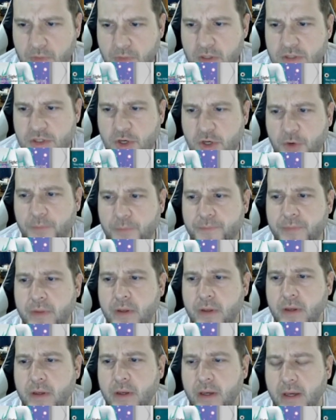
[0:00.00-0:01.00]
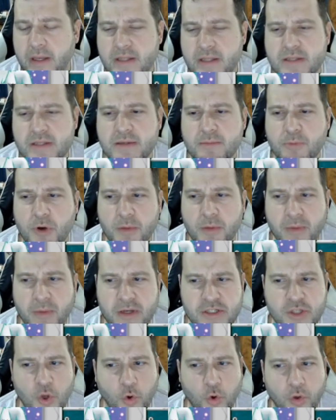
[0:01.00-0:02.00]
So it's pretty
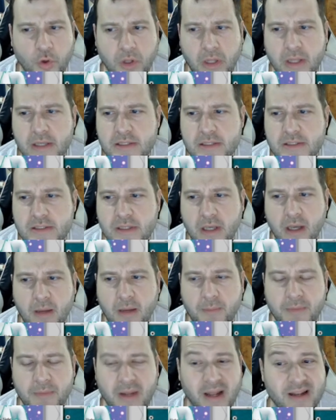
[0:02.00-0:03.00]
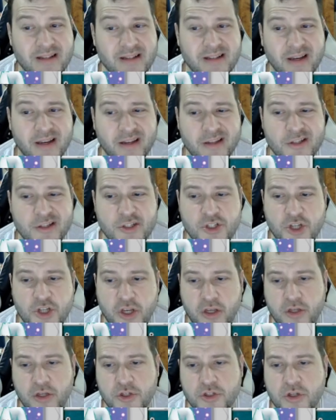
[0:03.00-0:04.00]
much the old list. Not a ton has
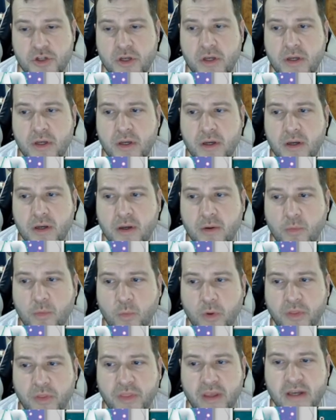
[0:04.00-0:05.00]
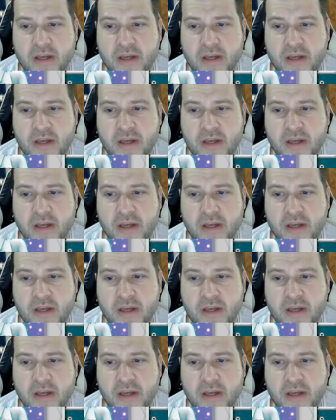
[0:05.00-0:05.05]
changed, with the